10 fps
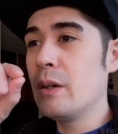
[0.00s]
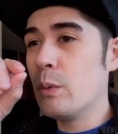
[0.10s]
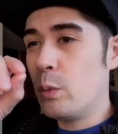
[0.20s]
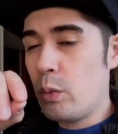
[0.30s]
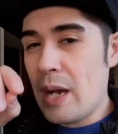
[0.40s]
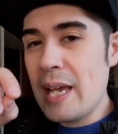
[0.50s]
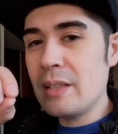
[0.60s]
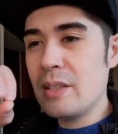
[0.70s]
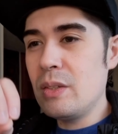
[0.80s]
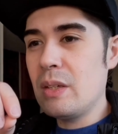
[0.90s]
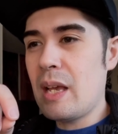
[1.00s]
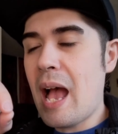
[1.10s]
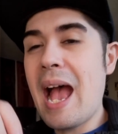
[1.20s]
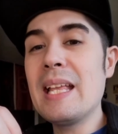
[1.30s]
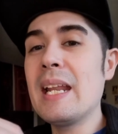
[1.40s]
Right?
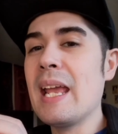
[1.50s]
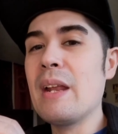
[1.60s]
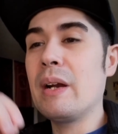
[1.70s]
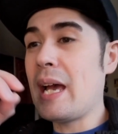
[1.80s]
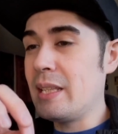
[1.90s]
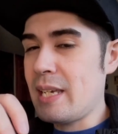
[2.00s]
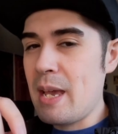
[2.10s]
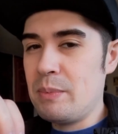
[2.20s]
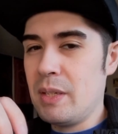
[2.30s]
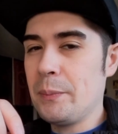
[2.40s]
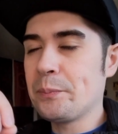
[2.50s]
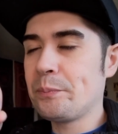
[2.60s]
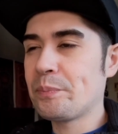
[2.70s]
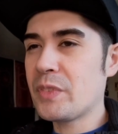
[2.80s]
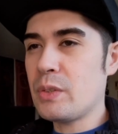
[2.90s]
I didn't handwrite it. I typed it.
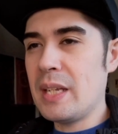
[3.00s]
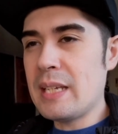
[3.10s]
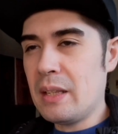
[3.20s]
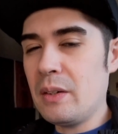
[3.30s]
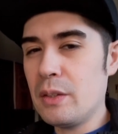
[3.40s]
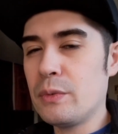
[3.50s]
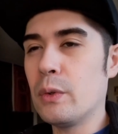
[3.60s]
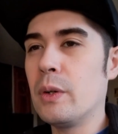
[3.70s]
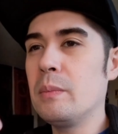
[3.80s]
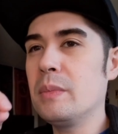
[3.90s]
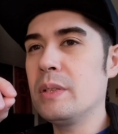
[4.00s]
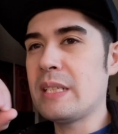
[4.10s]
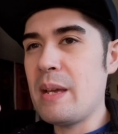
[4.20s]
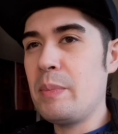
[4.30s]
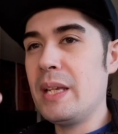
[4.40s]
So I downloaded the form,
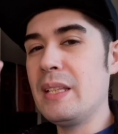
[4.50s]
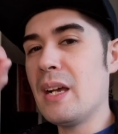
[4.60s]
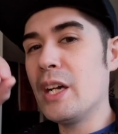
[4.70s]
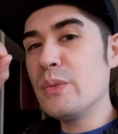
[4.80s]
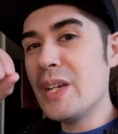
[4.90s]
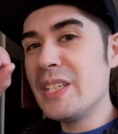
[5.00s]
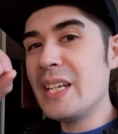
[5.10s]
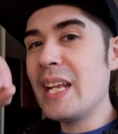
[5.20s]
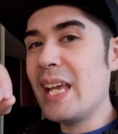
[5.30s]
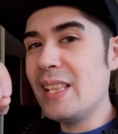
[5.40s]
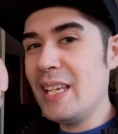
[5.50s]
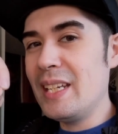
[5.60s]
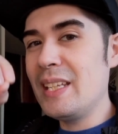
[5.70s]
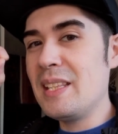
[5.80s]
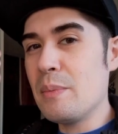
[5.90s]
type in non-resident
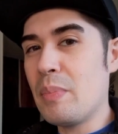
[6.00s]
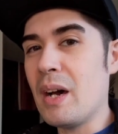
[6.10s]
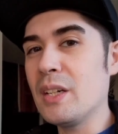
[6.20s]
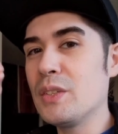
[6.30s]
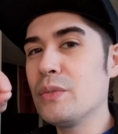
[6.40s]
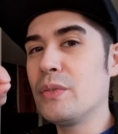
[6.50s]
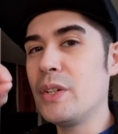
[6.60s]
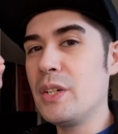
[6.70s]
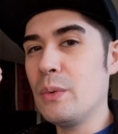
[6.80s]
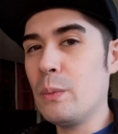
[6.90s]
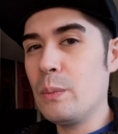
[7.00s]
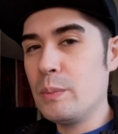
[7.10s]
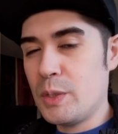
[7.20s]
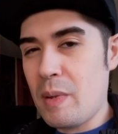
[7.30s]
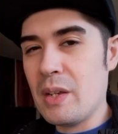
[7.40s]
alien in the box for your
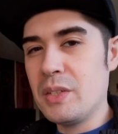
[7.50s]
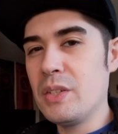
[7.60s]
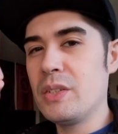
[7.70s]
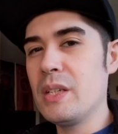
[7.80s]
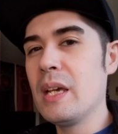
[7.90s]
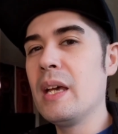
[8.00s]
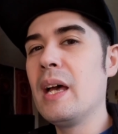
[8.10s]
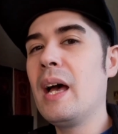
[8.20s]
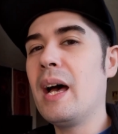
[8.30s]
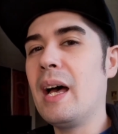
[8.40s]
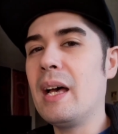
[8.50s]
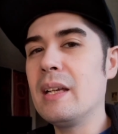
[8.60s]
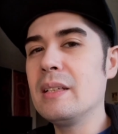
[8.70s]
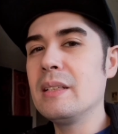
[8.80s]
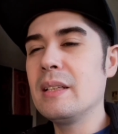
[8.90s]
spouse's
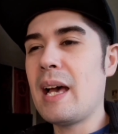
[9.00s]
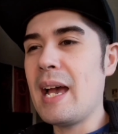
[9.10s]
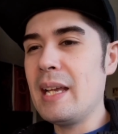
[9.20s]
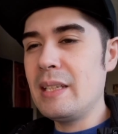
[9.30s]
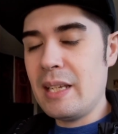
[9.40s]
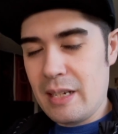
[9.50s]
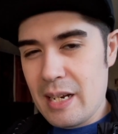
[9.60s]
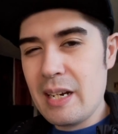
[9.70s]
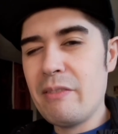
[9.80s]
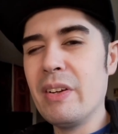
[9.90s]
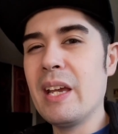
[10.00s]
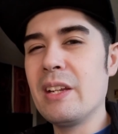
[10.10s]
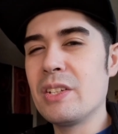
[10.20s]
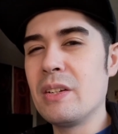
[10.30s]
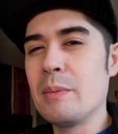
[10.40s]

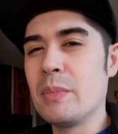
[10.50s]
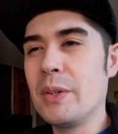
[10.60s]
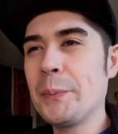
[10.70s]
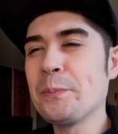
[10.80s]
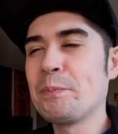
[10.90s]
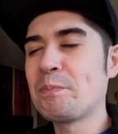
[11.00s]
identification number,